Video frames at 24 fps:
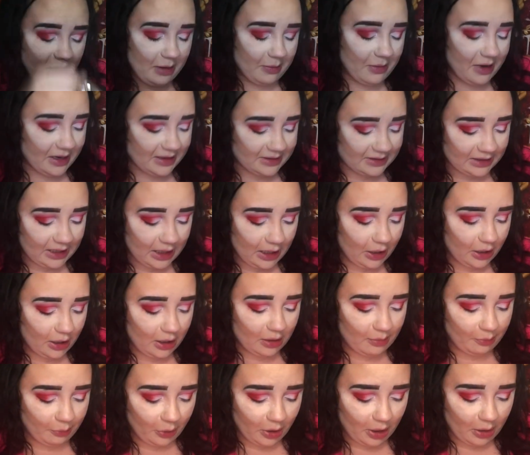
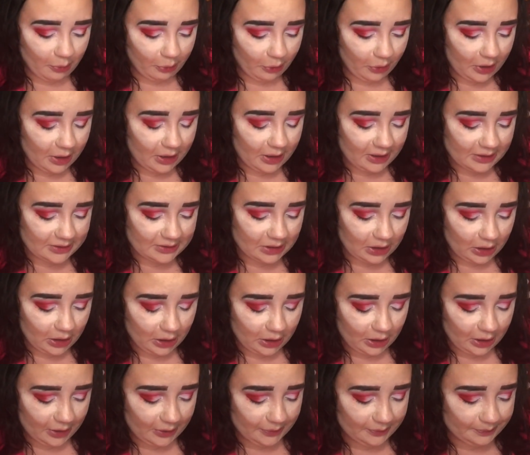mascara, brow products
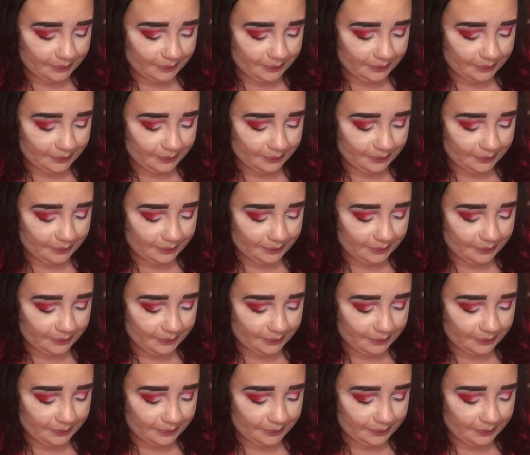are.